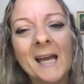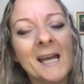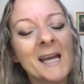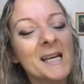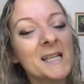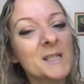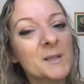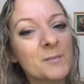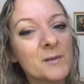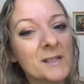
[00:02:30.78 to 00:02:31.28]

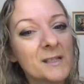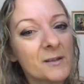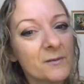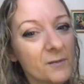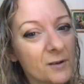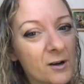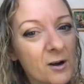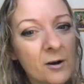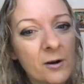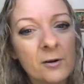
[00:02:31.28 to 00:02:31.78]
It's been
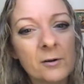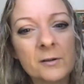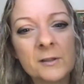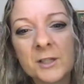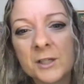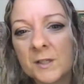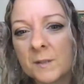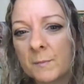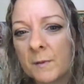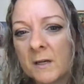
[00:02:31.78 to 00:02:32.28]
difficult
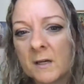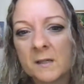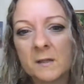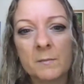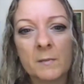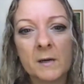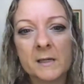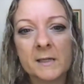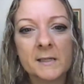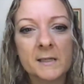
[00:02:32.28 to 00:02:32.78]
just because
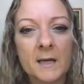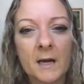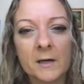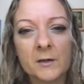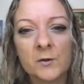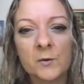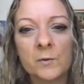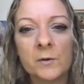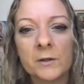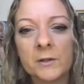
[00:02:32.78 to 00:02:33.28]
of my
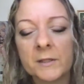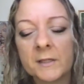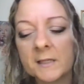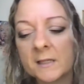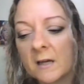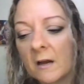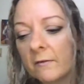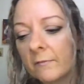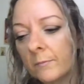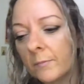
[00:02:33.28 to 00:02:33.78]
schedule and
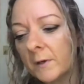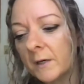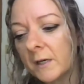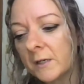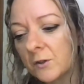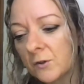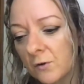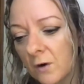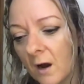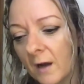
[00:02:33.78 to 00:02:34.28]
stuff, but I
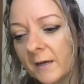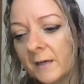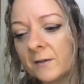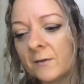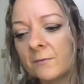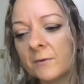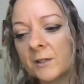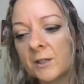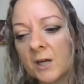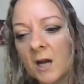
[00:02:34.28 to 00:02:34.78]
try to
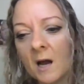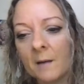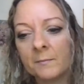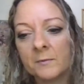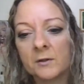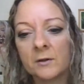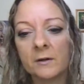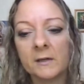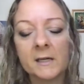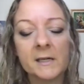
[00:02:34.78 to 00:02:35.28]
do a
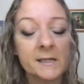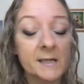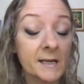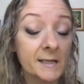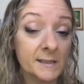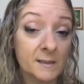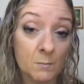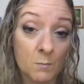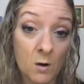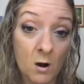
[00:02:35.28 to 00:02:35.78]
chapter any
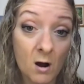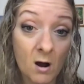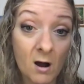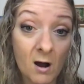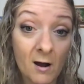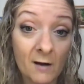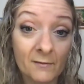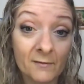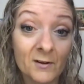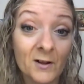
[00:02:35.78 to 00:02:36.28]
days I'm
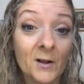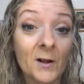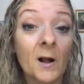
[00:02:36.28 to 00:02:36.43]
off.